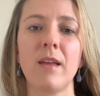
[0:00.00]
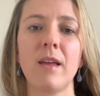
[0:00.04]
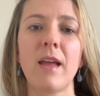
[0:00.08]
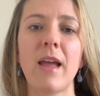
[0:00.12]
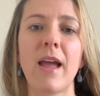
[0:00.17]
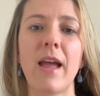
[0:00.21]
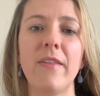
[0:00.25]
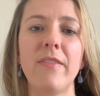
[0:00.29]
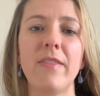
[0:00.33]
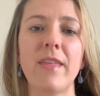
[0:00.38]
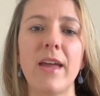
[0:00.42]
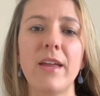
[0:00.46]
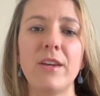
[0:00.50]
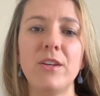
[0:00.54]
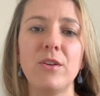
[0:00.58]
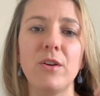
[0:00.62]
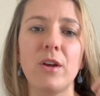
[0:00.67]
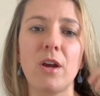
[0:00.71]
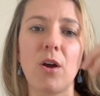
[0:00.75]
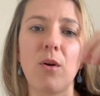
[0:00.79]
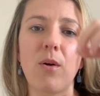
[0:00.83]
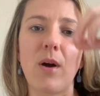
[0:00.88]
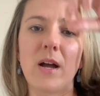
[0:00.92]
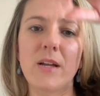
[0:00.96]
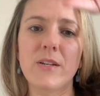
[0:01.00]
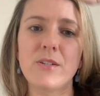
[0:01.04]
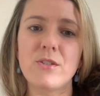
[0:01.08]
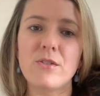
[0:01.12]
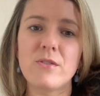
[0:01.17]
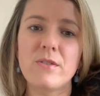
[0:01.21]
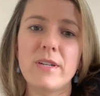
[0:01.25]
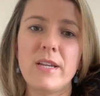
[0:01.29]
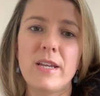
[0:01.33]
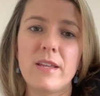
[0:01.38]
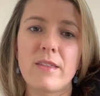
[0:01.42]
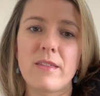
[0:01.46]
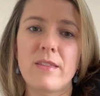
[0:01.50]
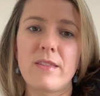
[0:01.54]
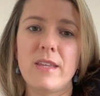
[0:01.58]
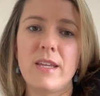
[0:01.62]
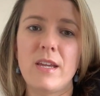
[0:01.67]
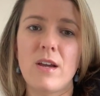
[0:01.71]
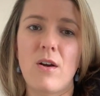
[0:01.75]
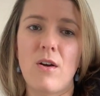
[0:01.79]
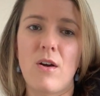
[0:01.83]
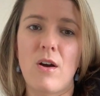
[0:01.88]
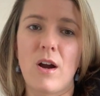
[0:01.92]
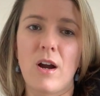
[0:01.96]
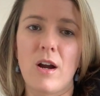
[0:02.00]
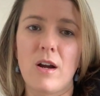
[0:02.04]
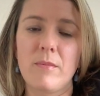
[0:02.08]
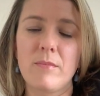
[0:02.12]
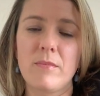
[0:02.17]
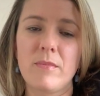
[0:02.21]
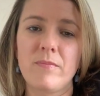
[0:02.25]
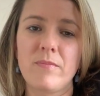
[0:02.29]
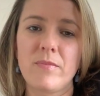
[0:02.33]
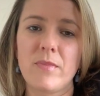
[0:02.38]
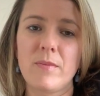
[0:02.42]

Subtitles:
And then you go underneath the arm.